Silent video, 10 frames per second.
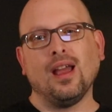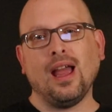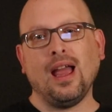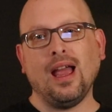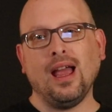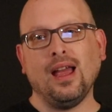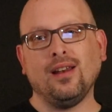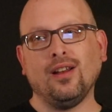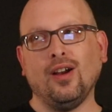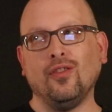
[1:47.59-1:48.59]

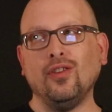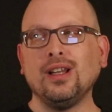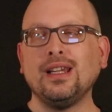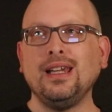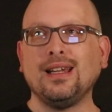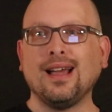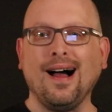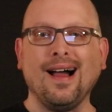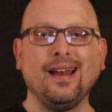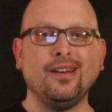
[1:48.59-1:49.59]
and a really
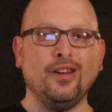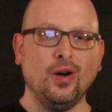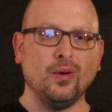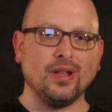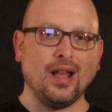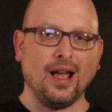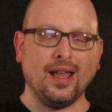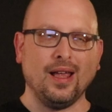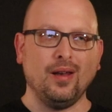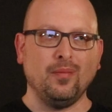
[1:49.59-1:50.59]
kind note that I
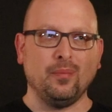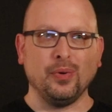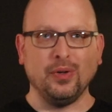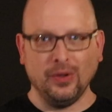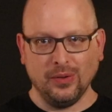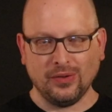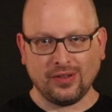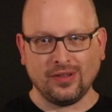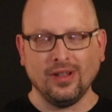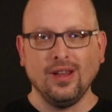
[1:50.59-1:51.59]
had
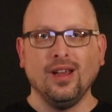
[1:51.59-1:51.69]
produced